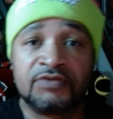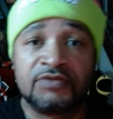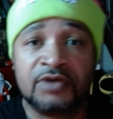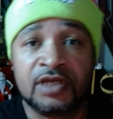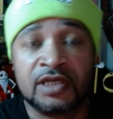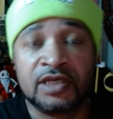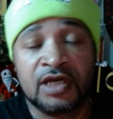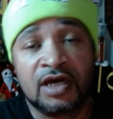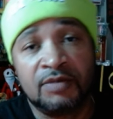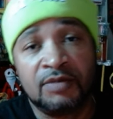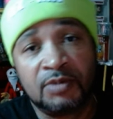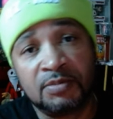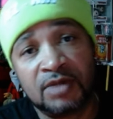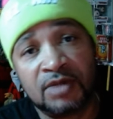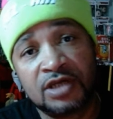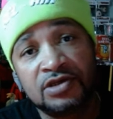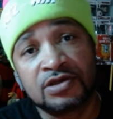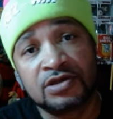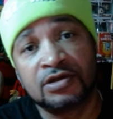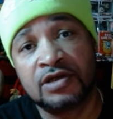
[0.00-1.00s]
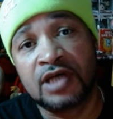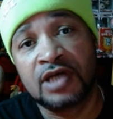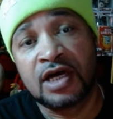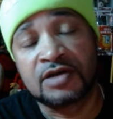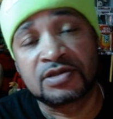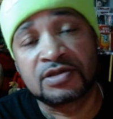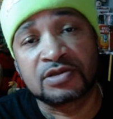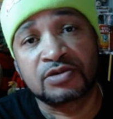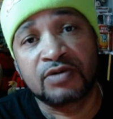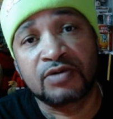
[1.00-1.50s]
for that, y'all. But make sure y'all
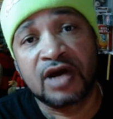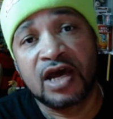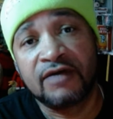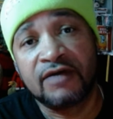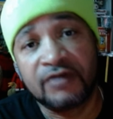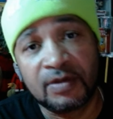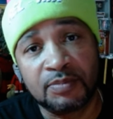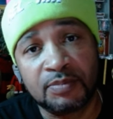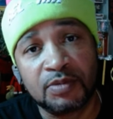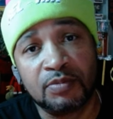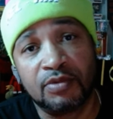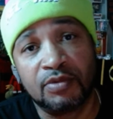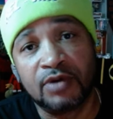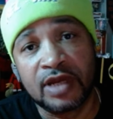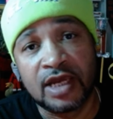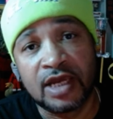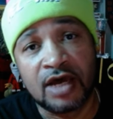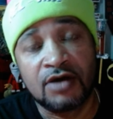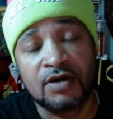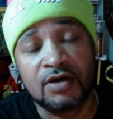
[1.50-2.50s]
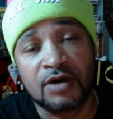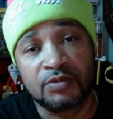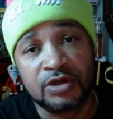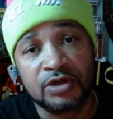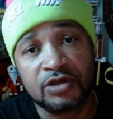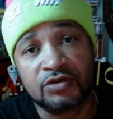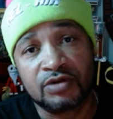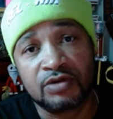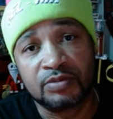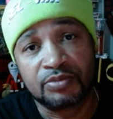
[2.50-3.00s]
subscribe, help your boy out. I really
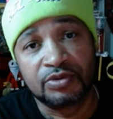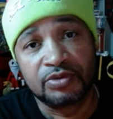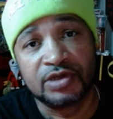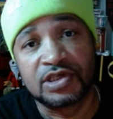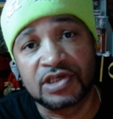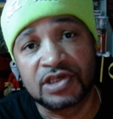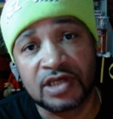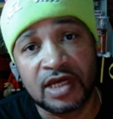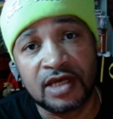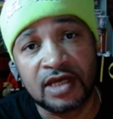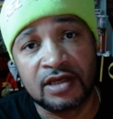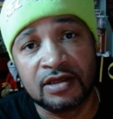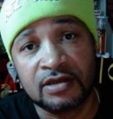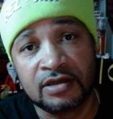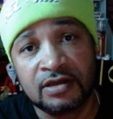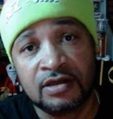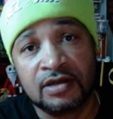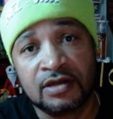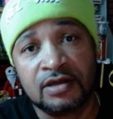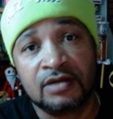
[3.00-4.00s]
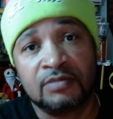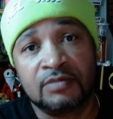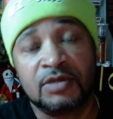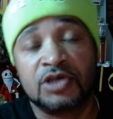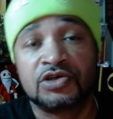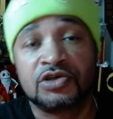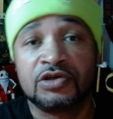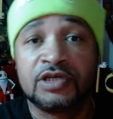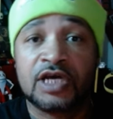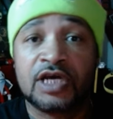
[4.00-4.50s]
do appreciate it. Make
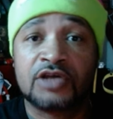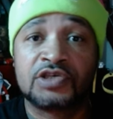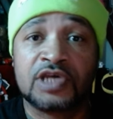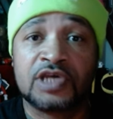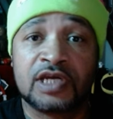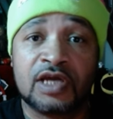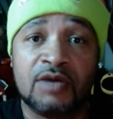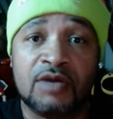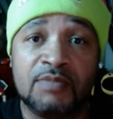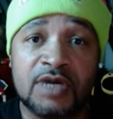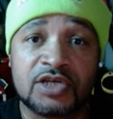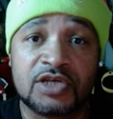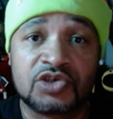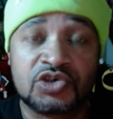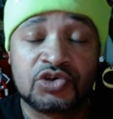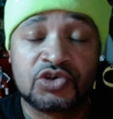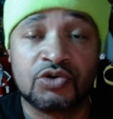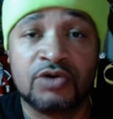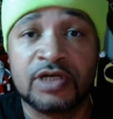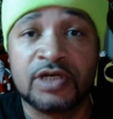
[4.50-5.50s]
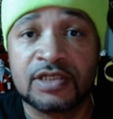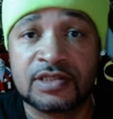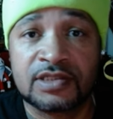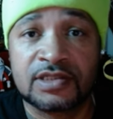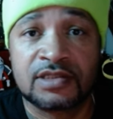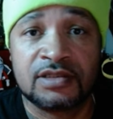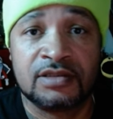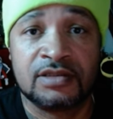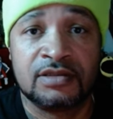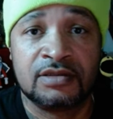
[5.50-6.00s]
sure y'all check out my
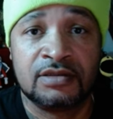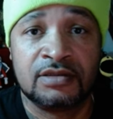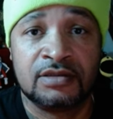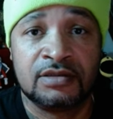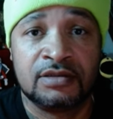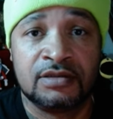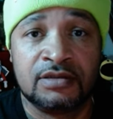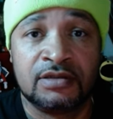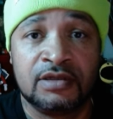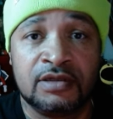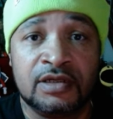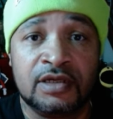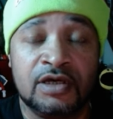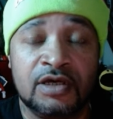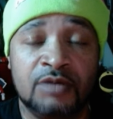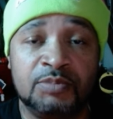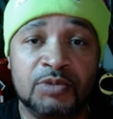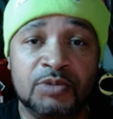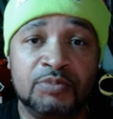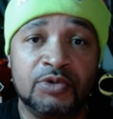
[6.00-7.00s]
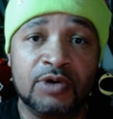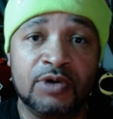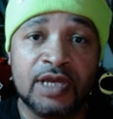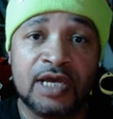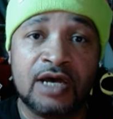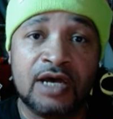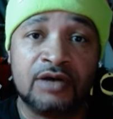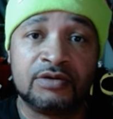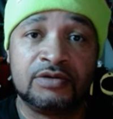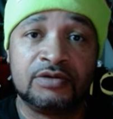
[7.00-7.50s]
shorts. Help your boy
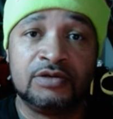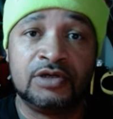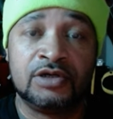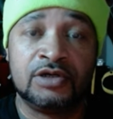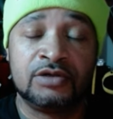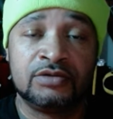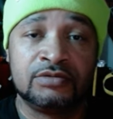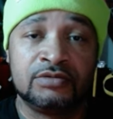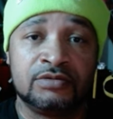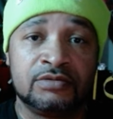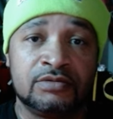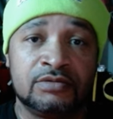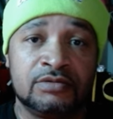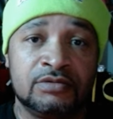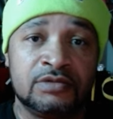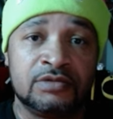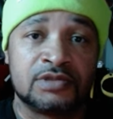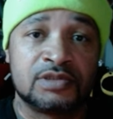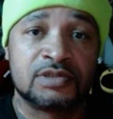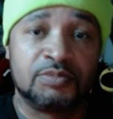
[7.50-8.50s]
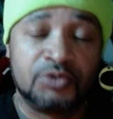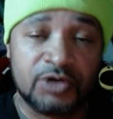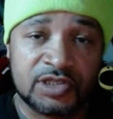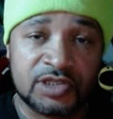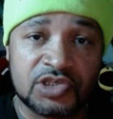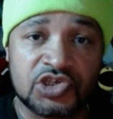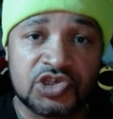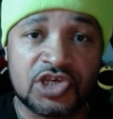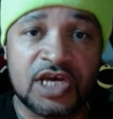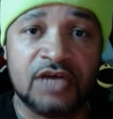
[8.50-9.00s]
out, you know. Support
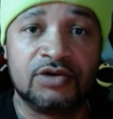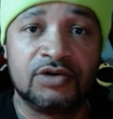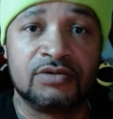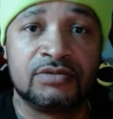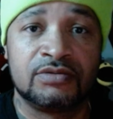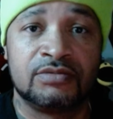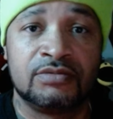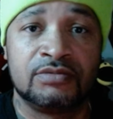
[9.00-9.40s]
the channel.